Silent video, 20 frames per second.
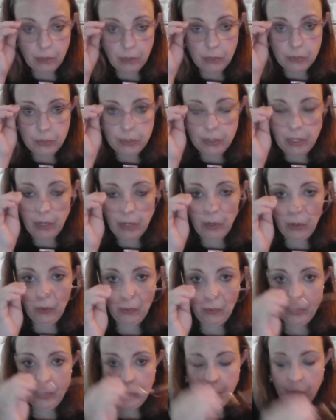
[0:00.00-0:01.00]

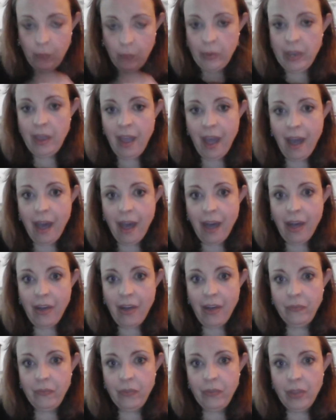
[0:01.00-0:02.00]
So here we
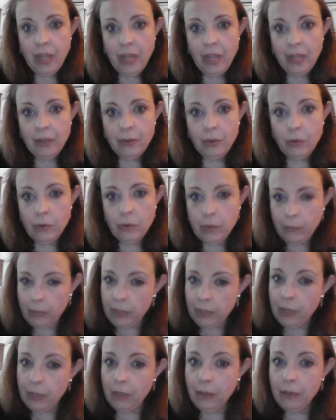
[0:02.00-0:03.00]
have
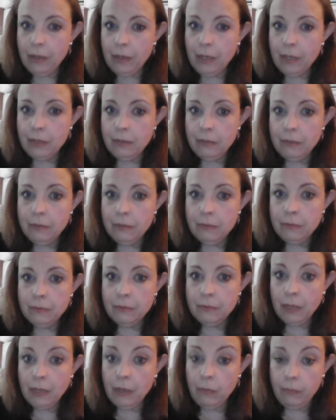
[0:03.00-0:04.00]
grumbling again,
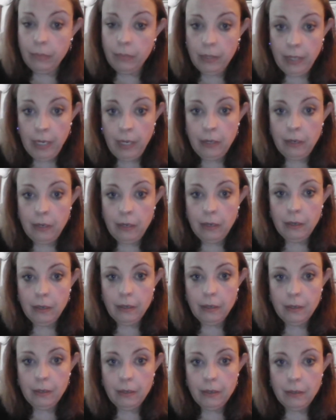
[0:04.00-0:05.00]

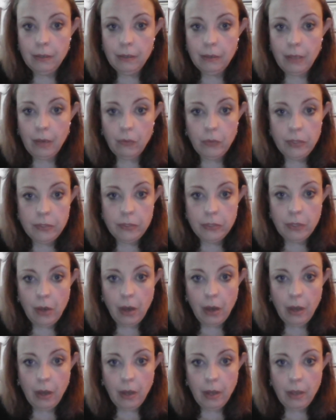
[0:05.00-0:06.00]
complaining that we
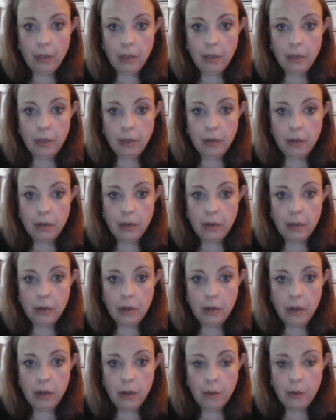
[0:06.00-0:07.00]
saw in
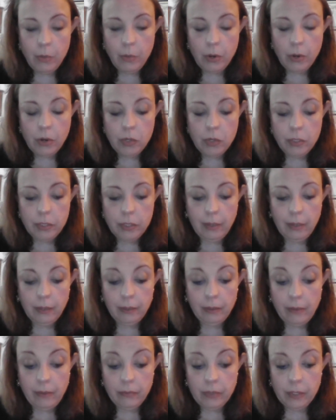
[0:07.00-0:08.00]
Numbers
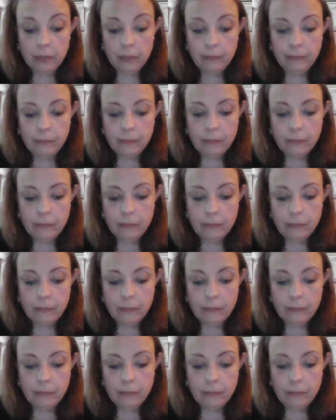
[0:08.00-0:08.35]
11.